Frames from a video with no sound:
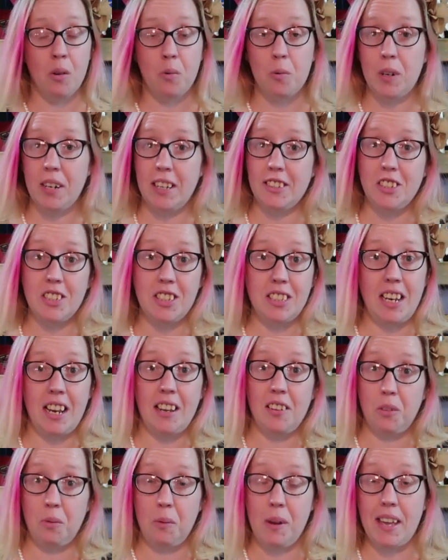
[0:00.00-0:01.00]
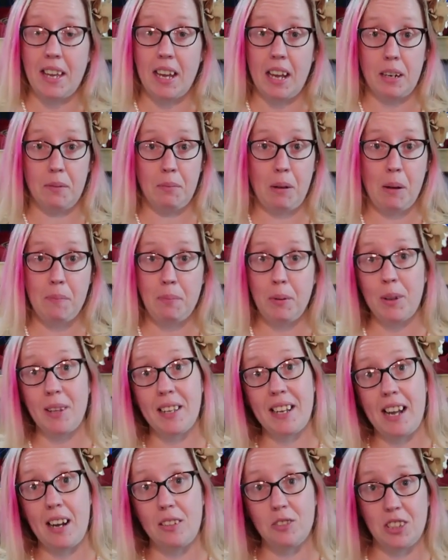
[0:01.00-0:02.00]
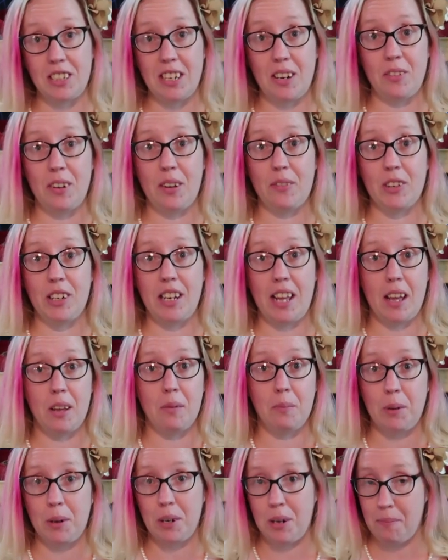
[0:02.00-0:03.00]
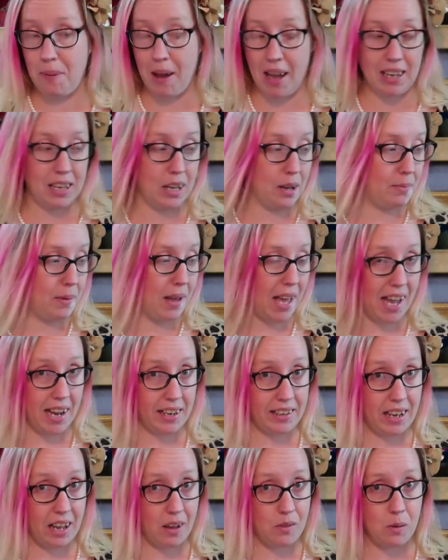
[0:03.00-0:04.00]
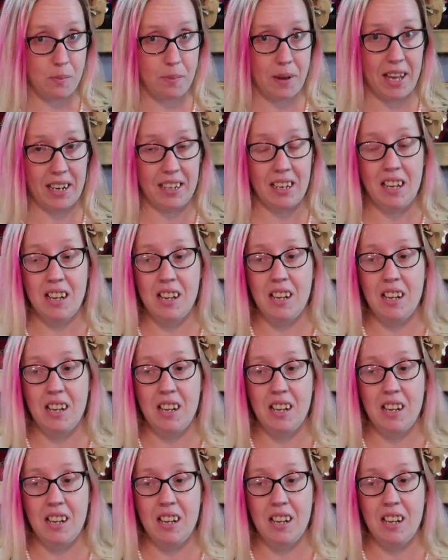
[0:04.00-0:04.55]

We're not just staying the weekend. I'm not putting the couch down every day and putting it back up. Had to have a bed.